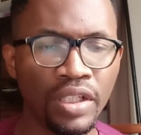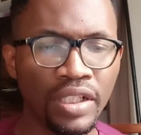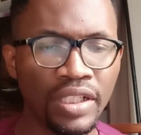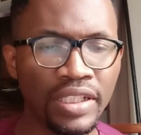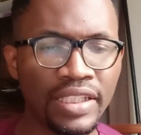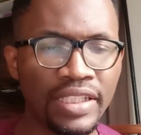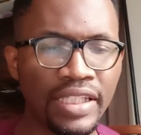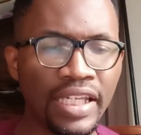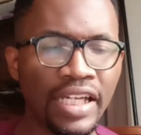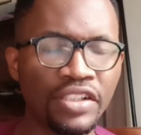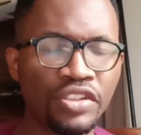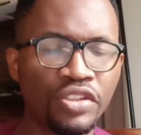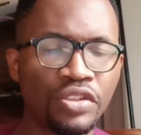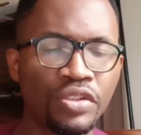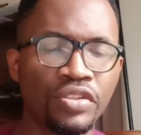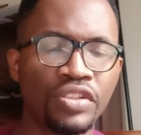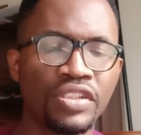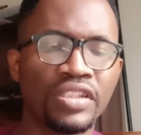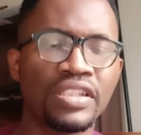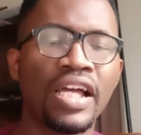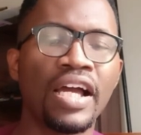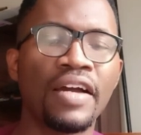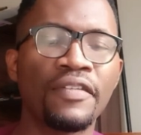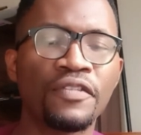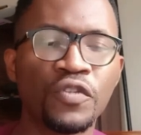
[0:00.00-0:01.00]
Get your
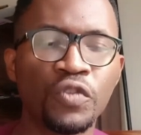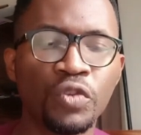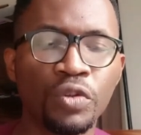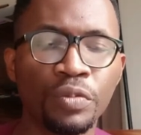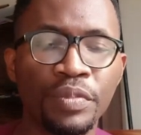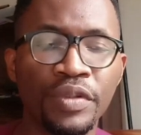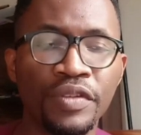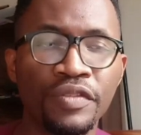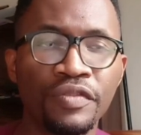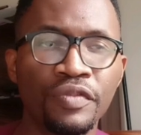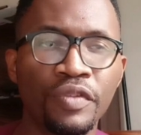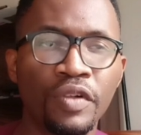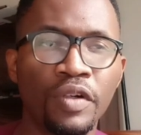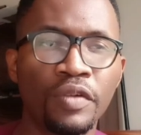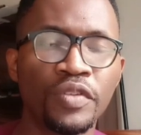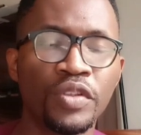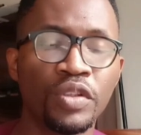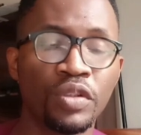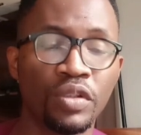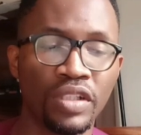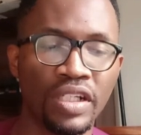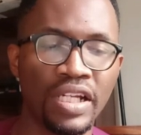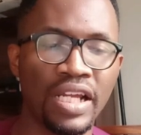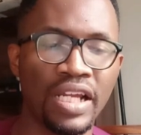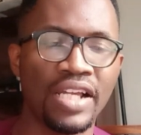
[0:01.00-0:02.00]
staff to be involved in
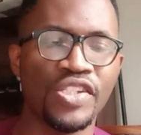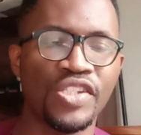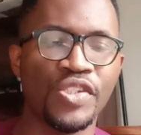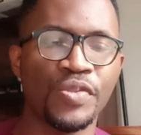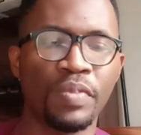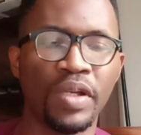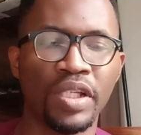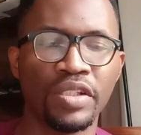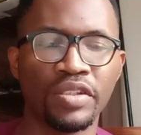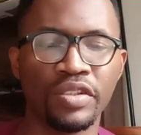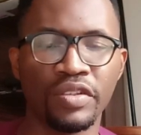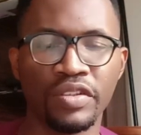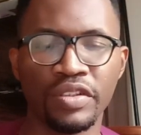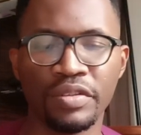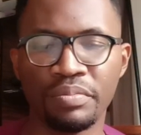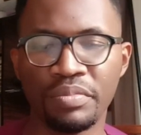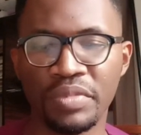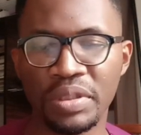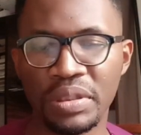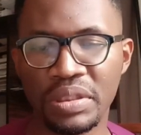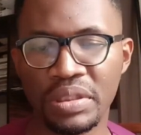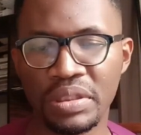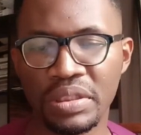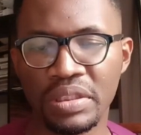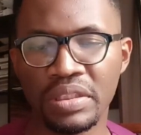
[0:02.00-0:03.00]
other aspects of the
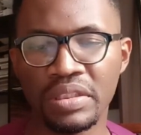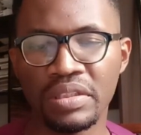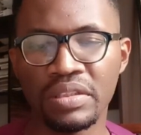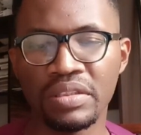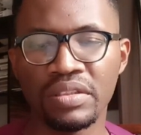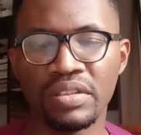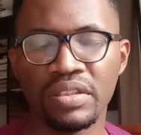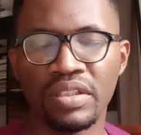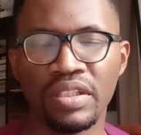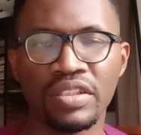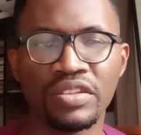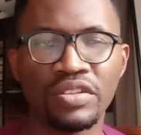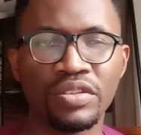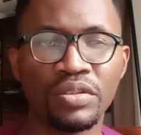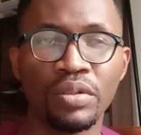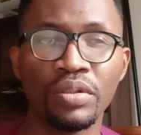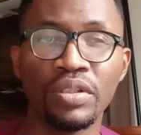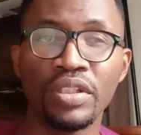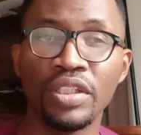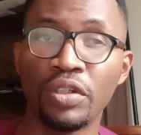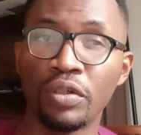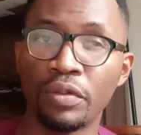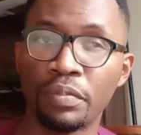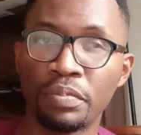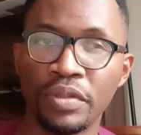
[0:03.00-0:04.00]
meeting. It's not
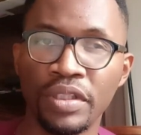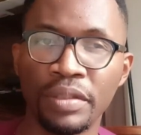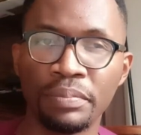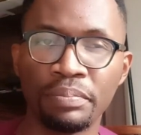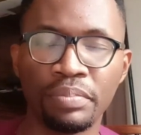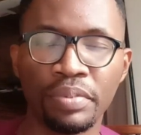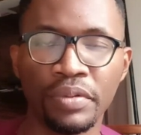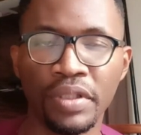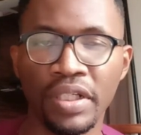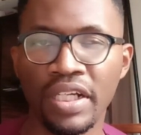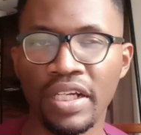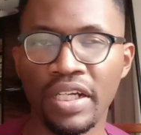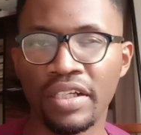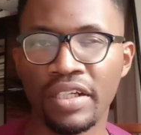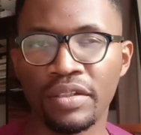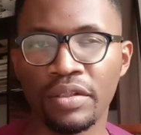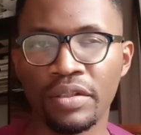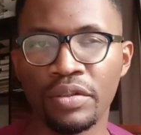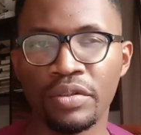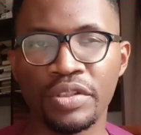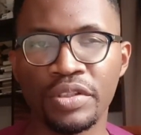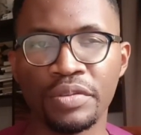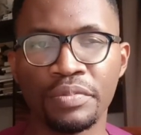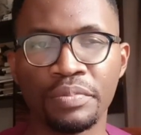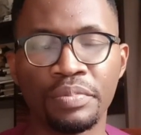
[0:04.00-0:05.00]
only opening prayer and
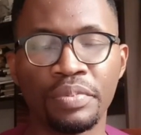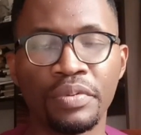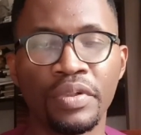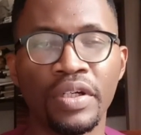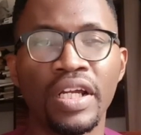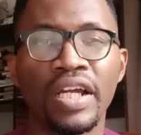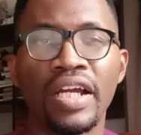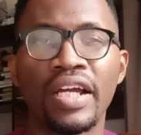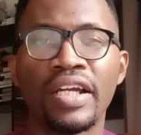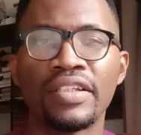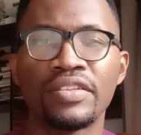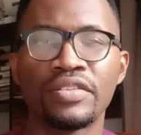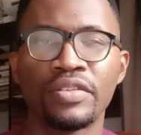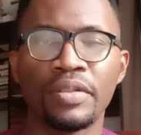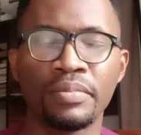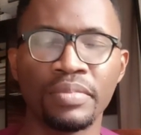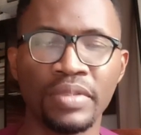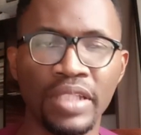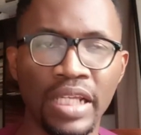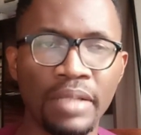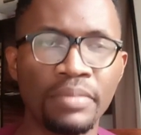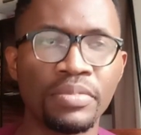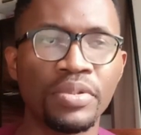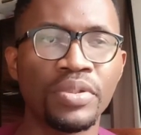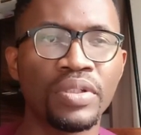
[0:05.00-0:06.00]
closing prayer.
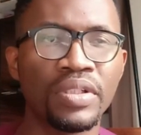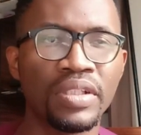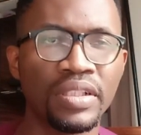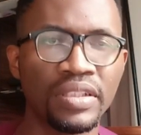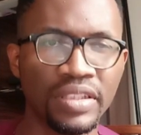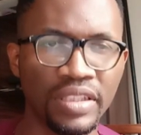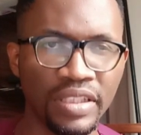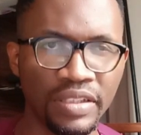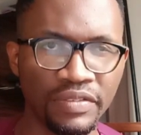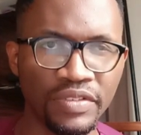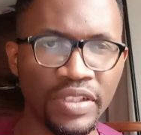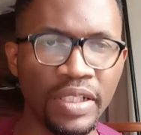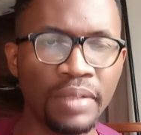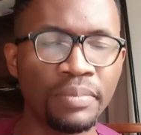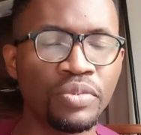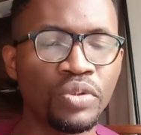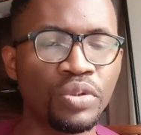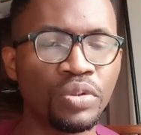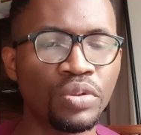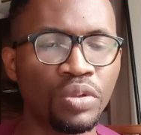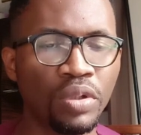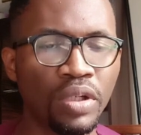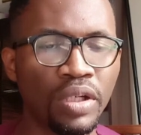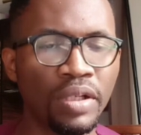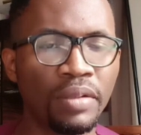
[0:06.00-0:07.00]
Sometimes you can give them to
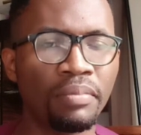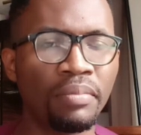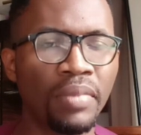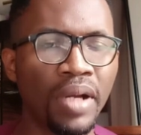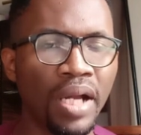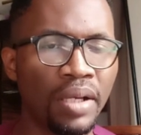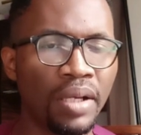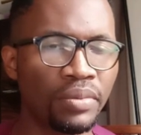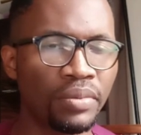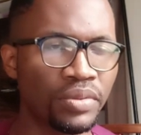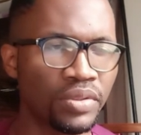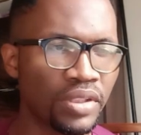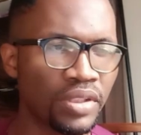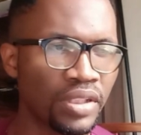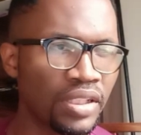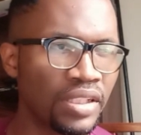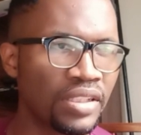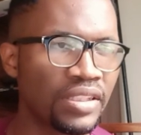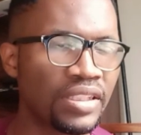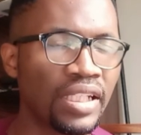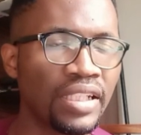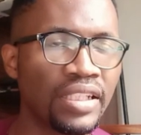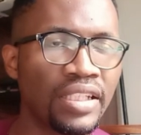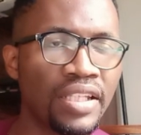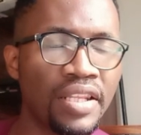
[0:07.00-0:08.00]
talk about
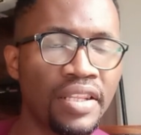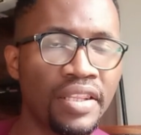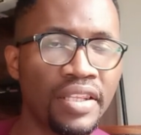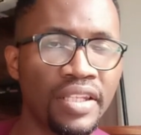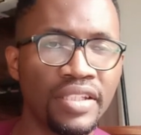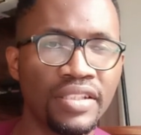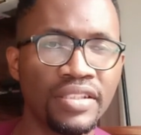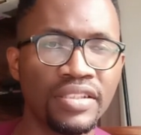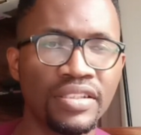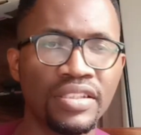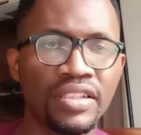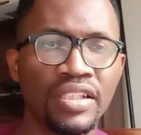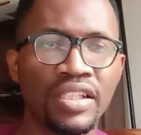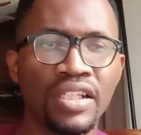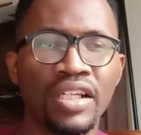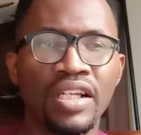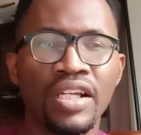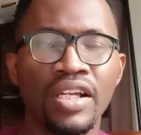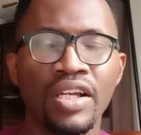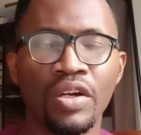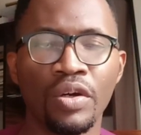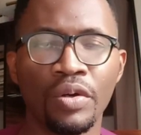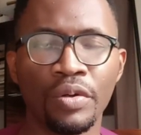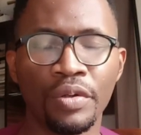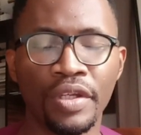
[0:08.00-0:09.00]
certain things.
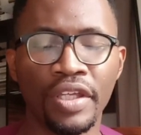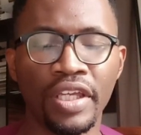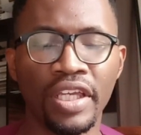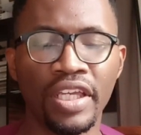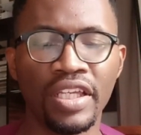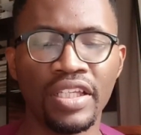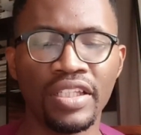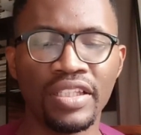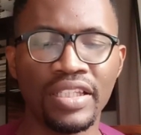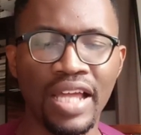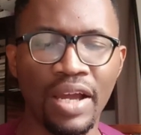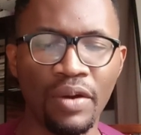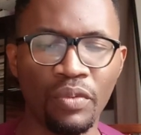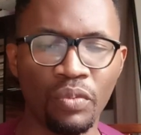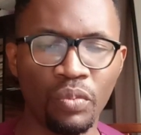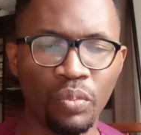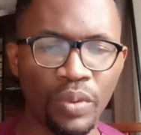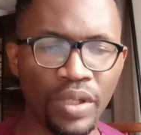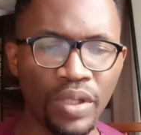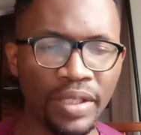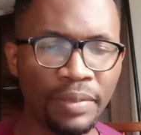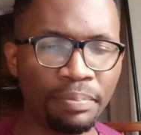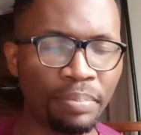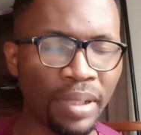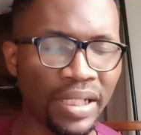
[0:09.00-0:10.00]
Okay, that
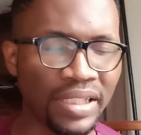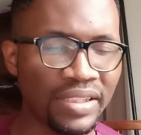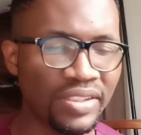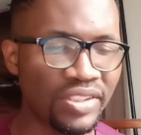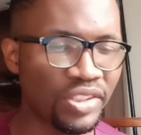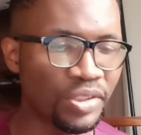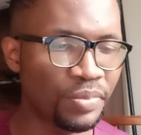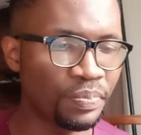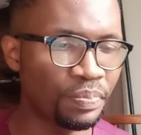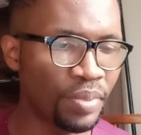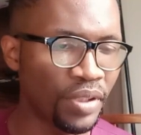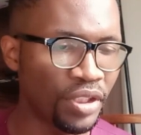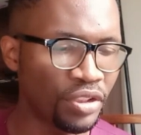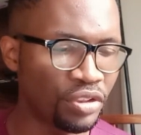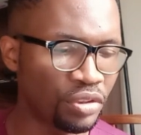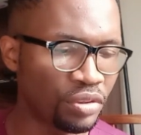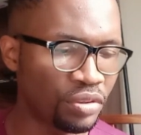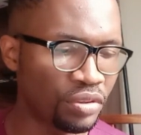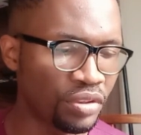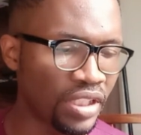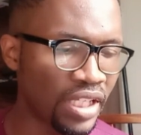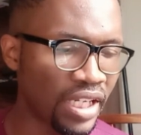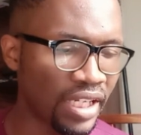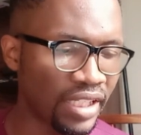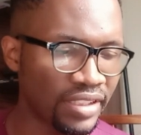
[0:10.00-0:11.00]
way
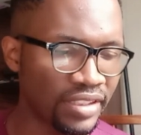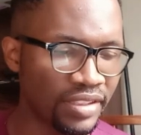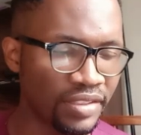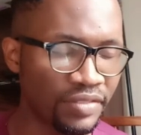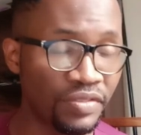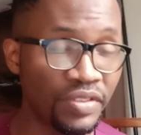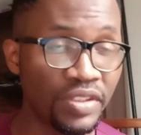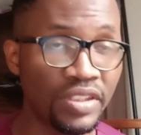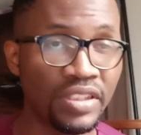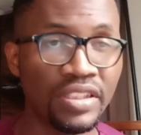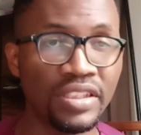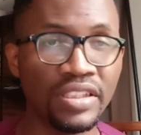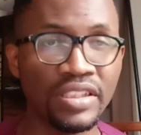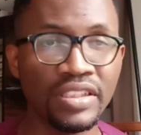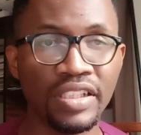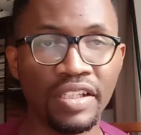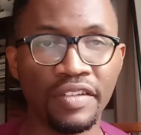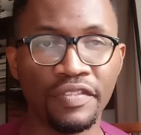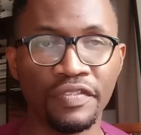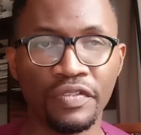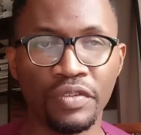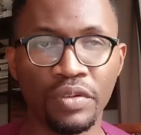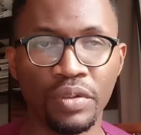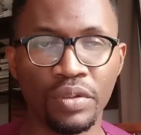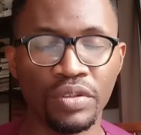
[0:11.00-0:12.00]
participatory activities,
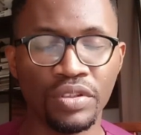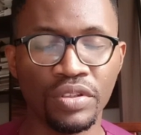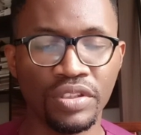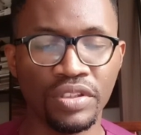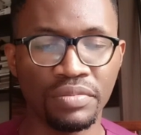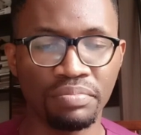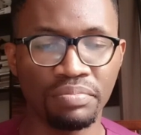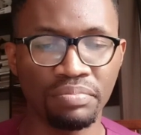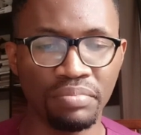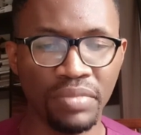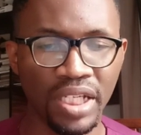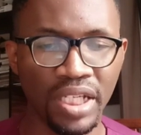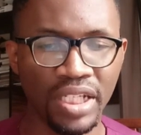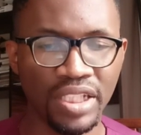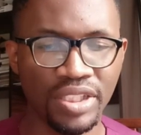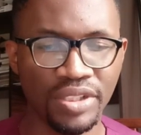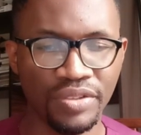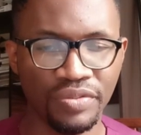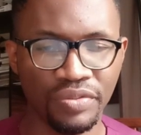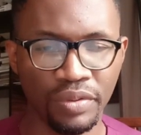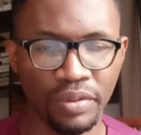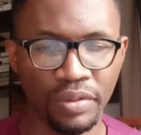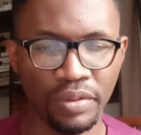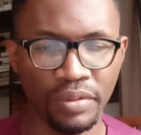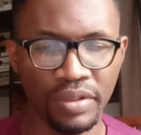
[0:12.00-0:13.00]
efforts makes
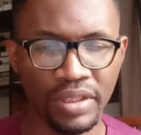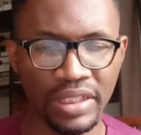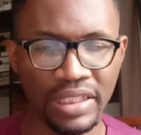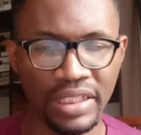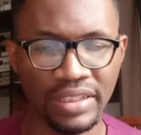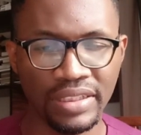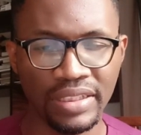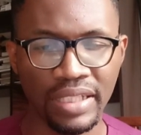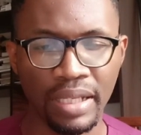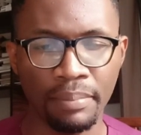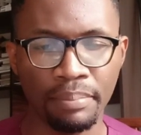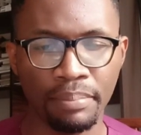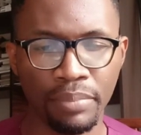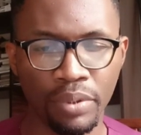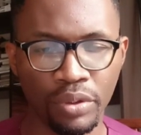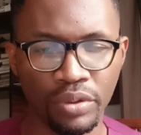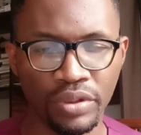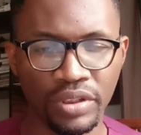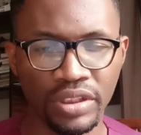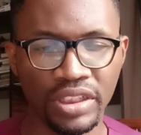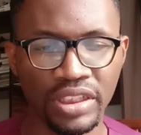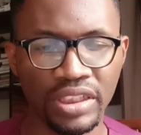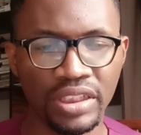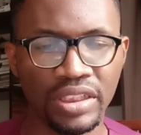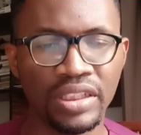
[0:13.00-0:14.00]
for greater
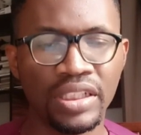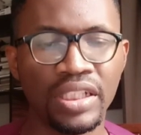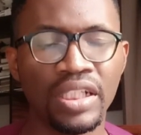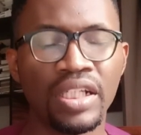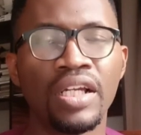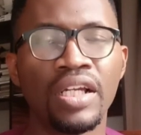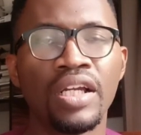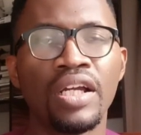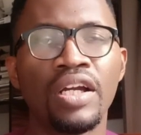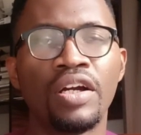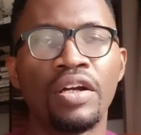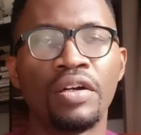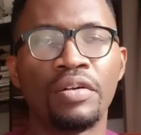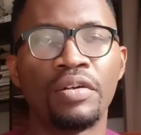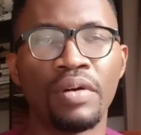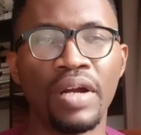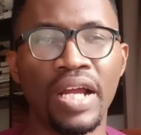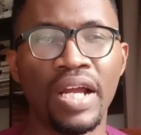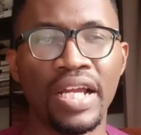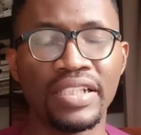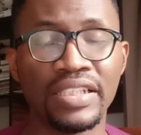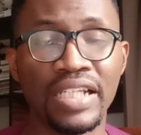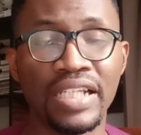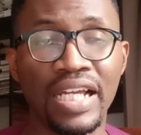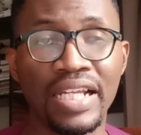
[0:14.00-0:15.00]
bonding. All
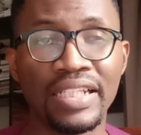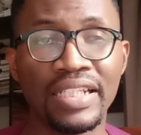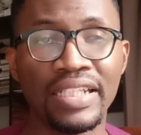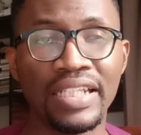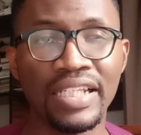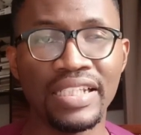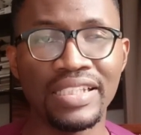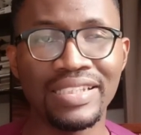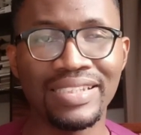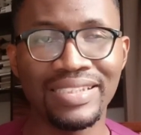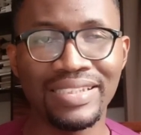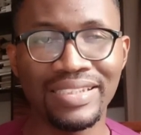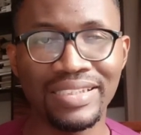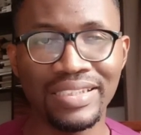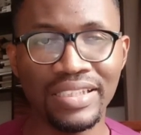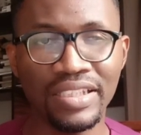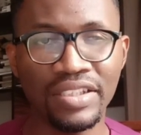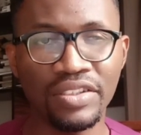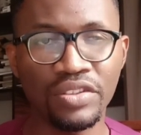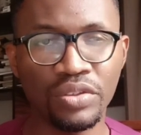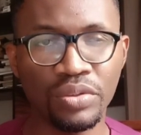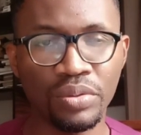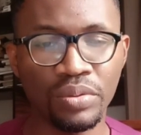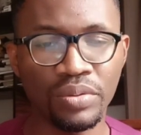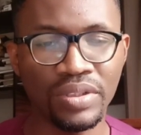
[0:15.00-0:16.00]
right, and then
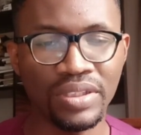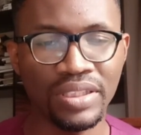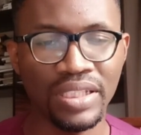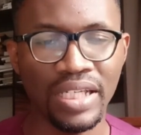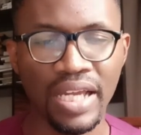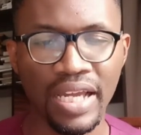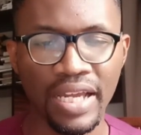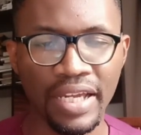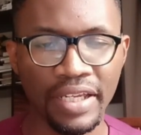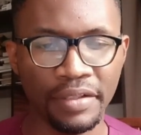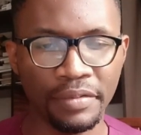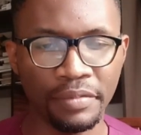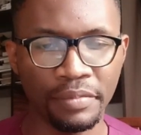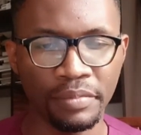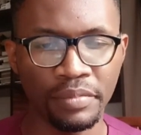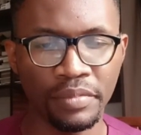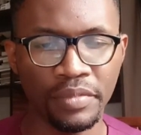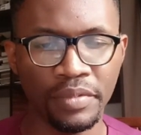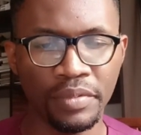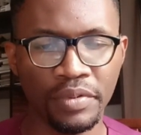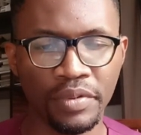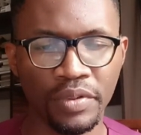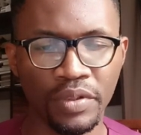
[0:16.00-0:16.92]
stick to time.